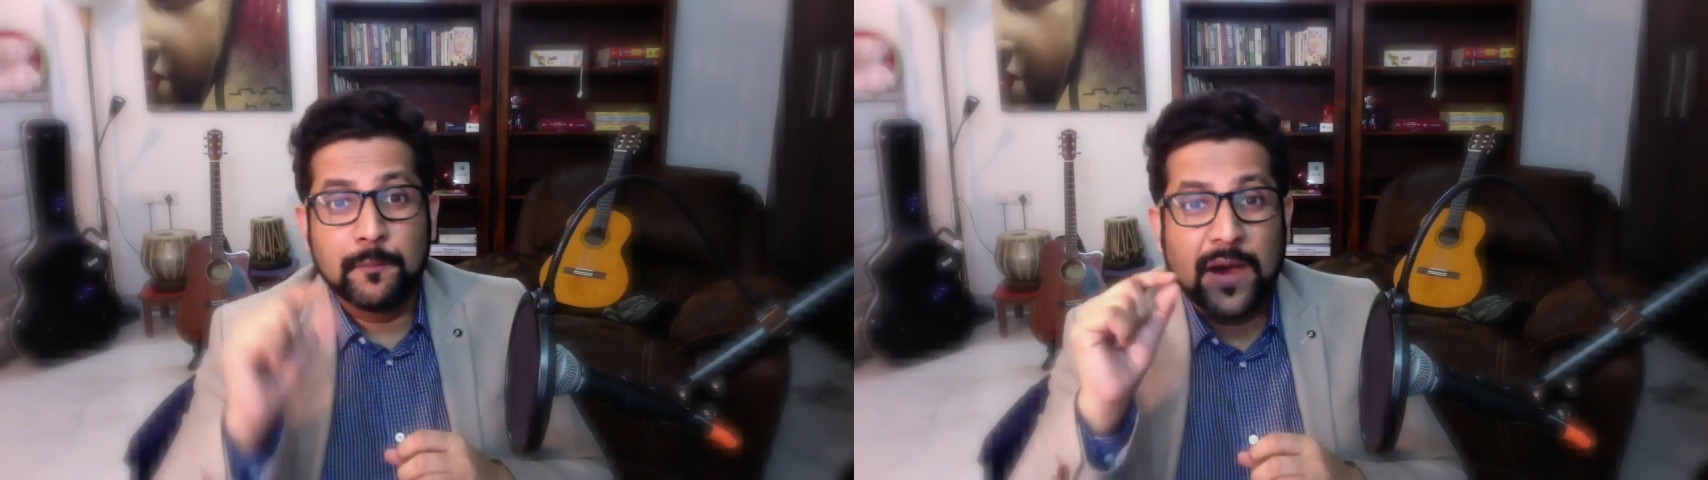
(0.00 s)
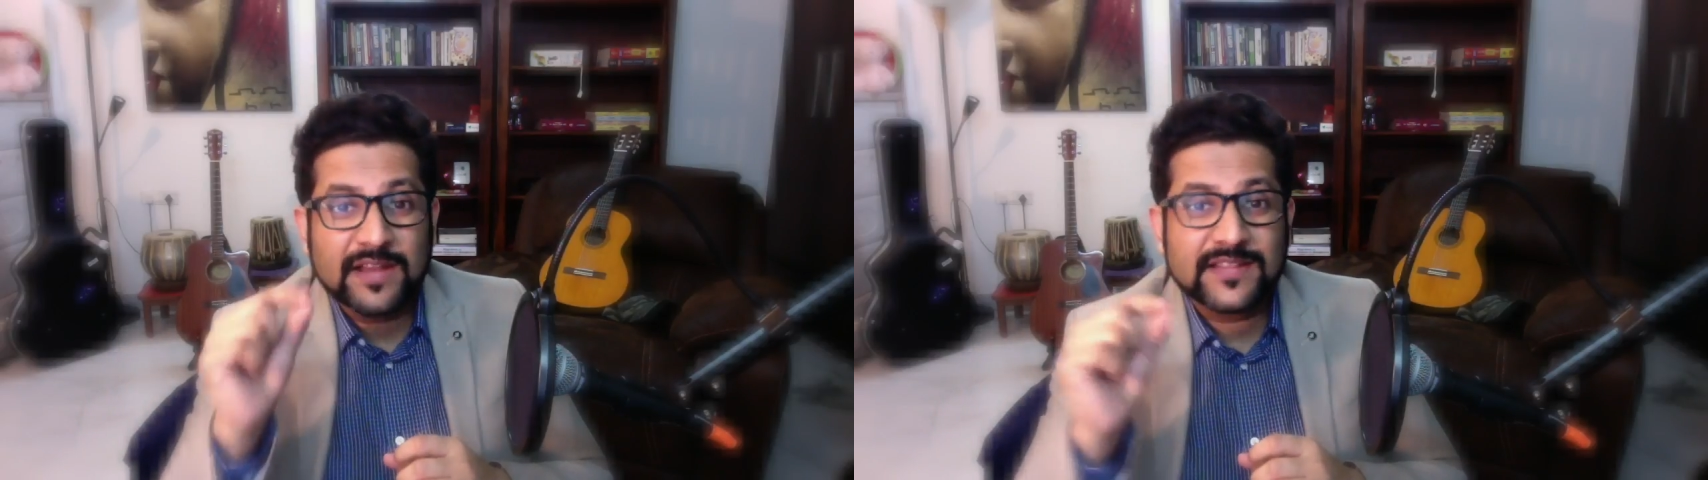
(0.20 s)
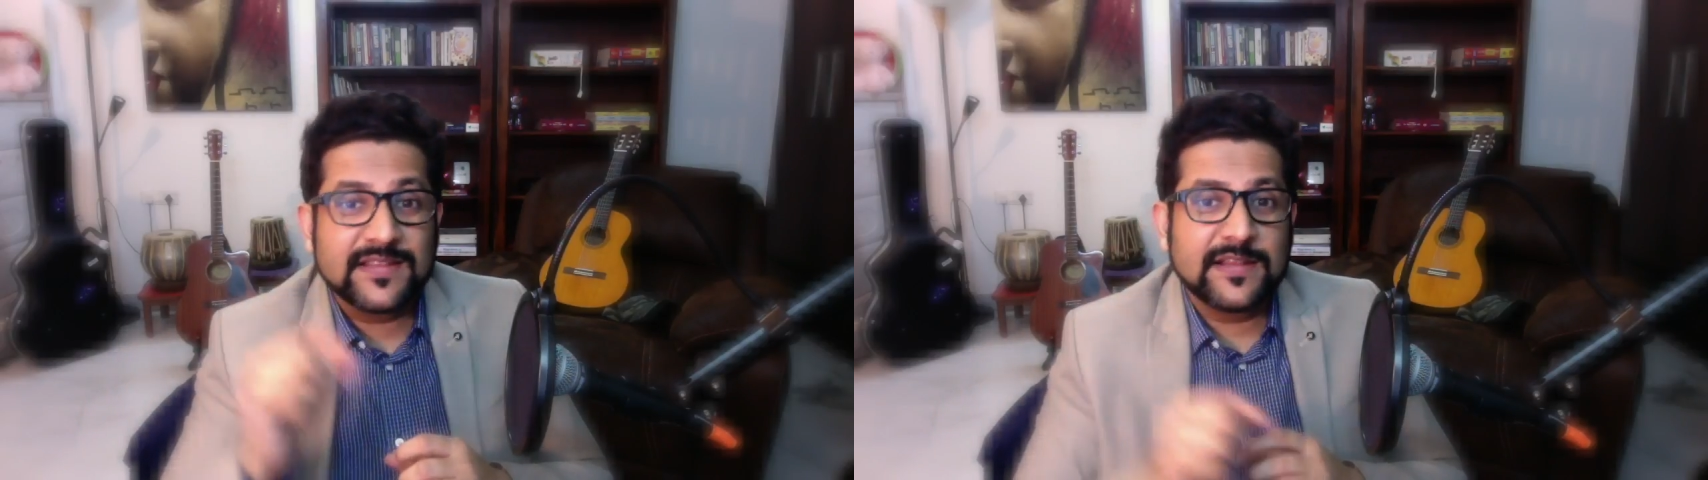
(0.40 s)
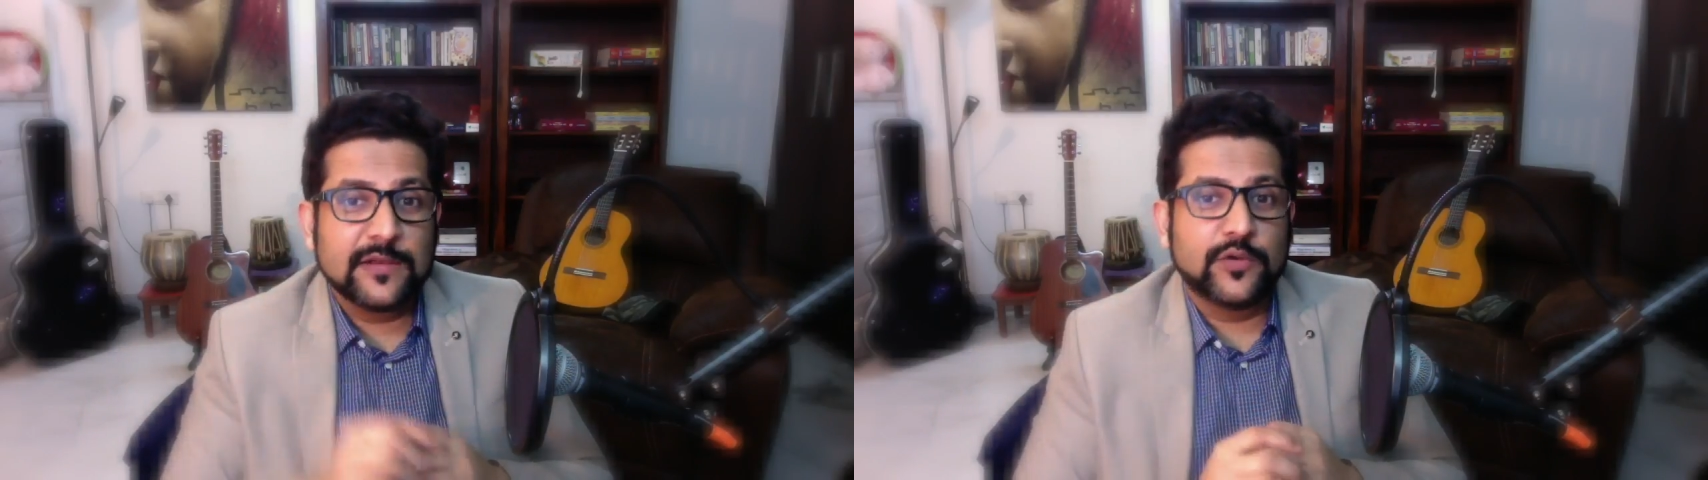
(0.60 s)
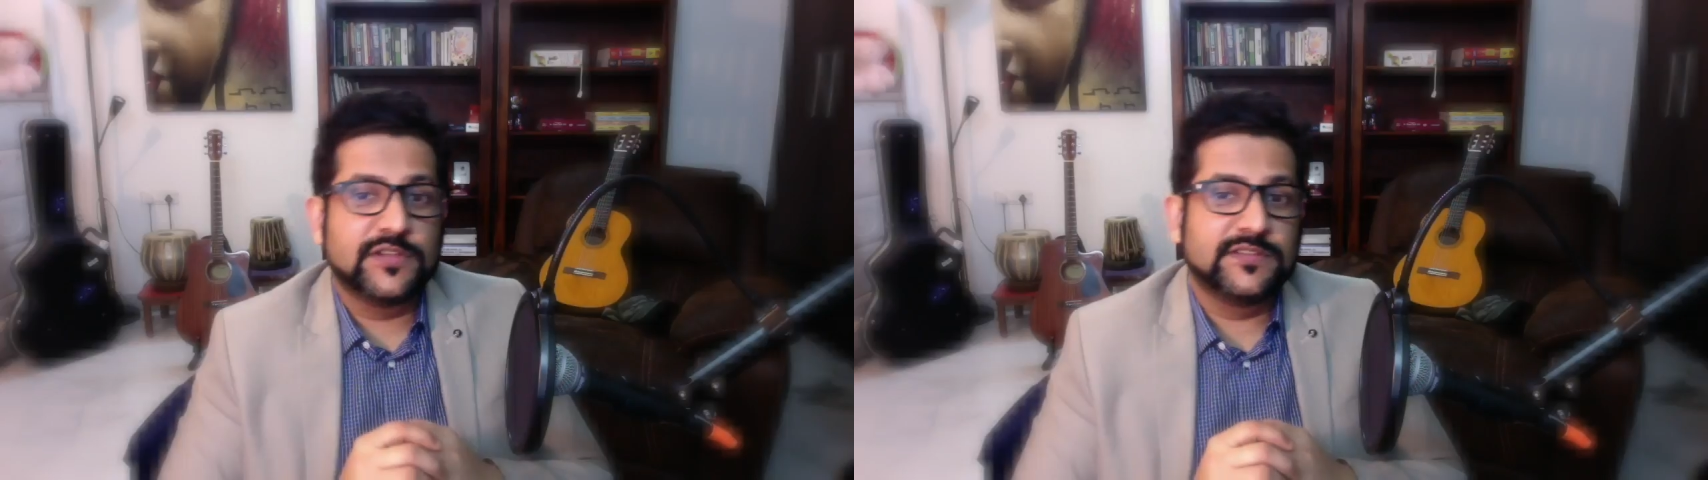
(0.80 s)
BharatNet
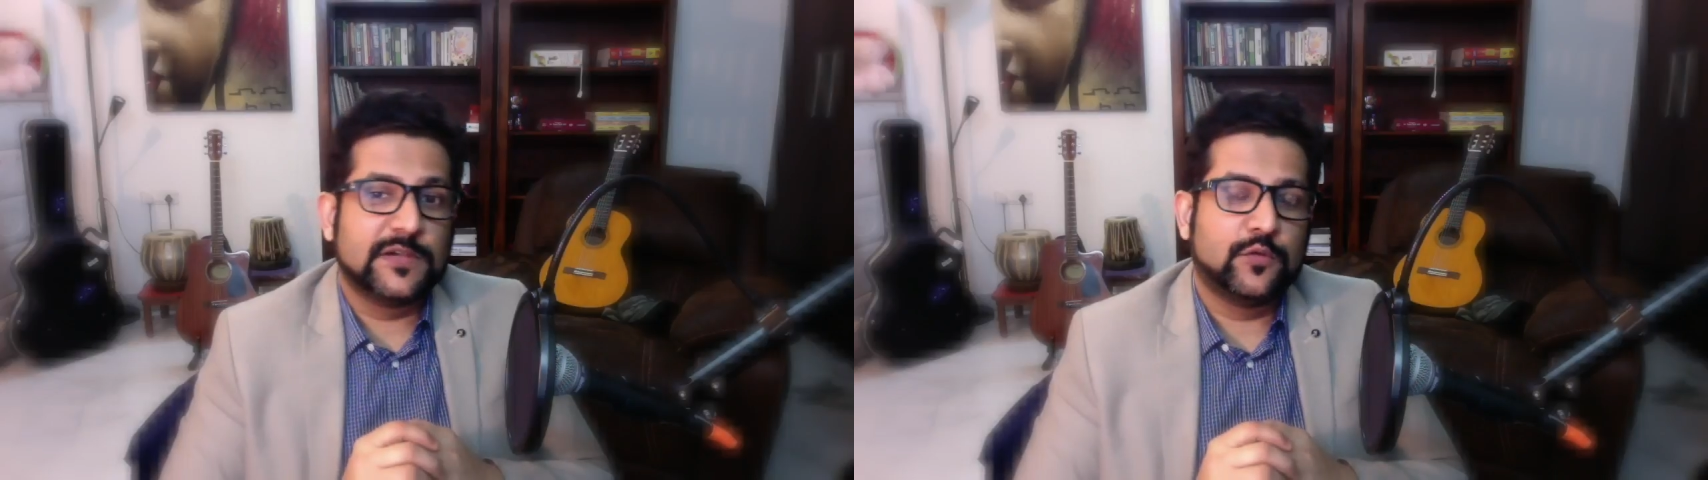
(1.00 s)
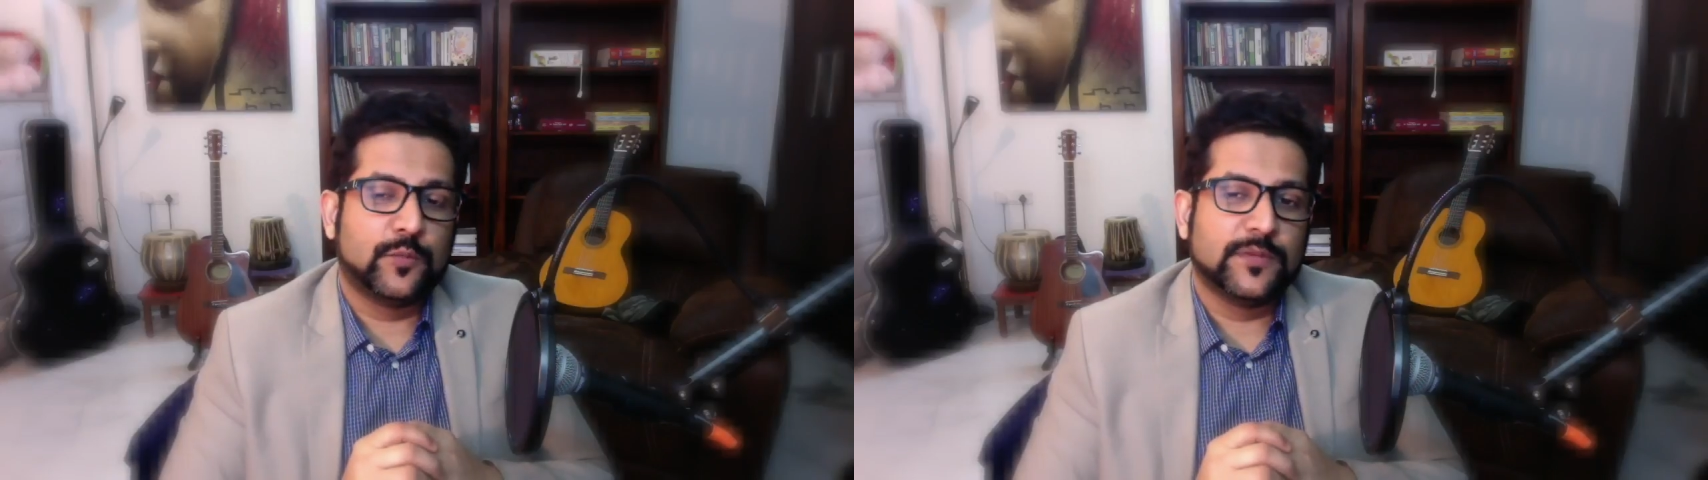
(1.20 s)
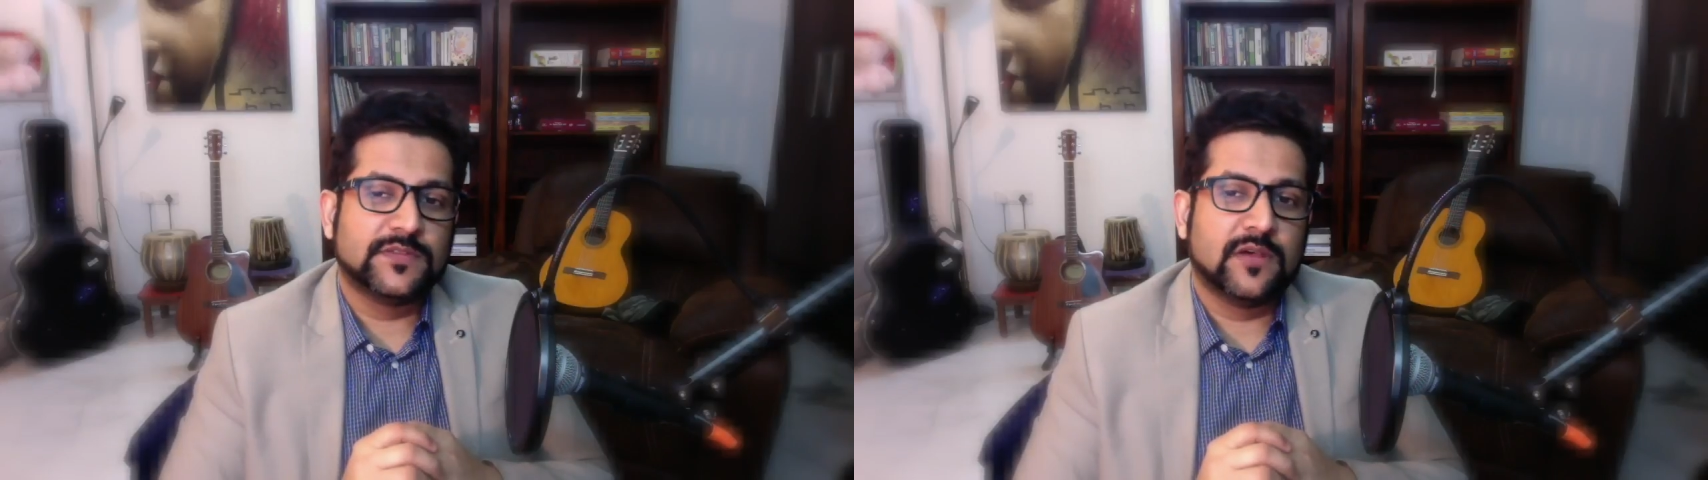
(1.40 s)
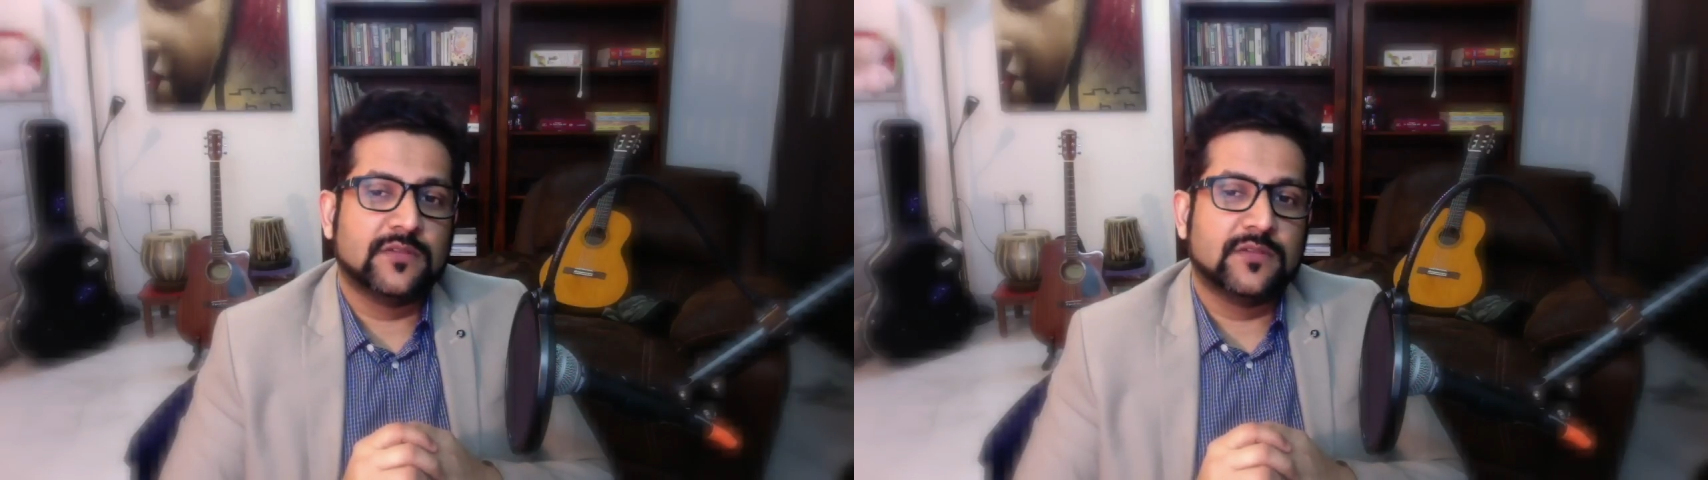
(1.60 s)
allocation set to rupees